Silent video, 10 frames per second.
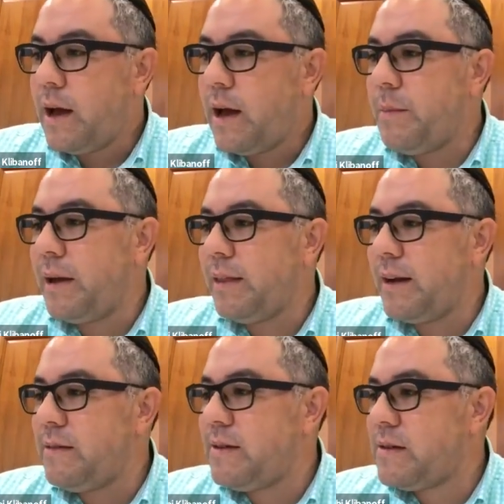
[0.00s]
A
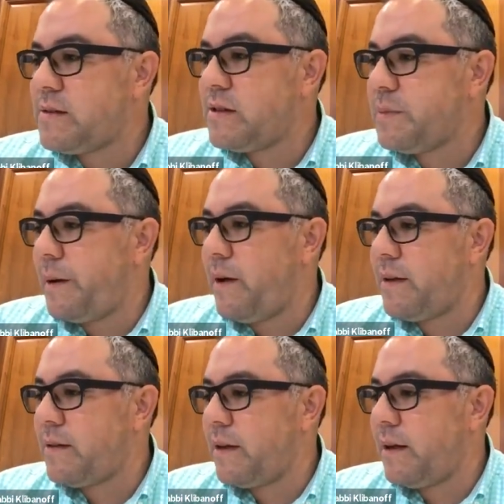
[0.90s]
lot of this is inspired,
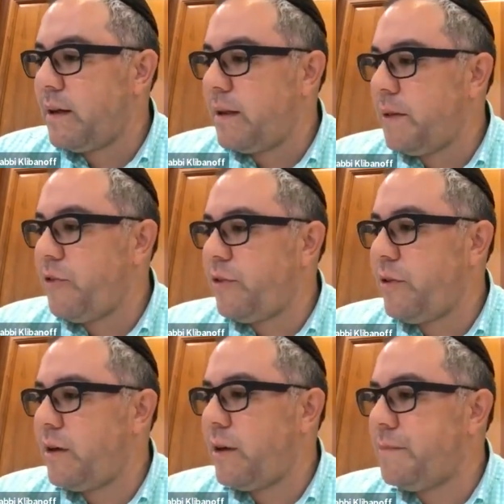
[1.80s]
as I
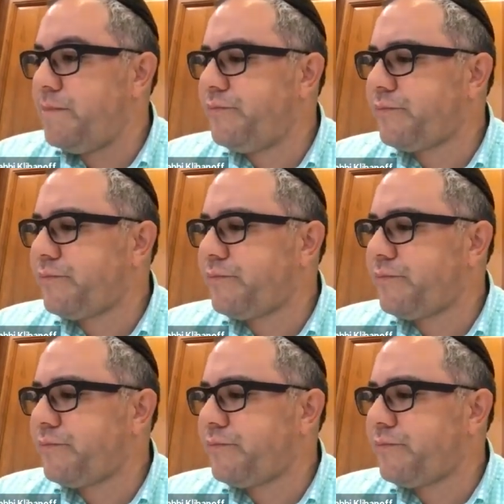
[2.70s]
mentioned in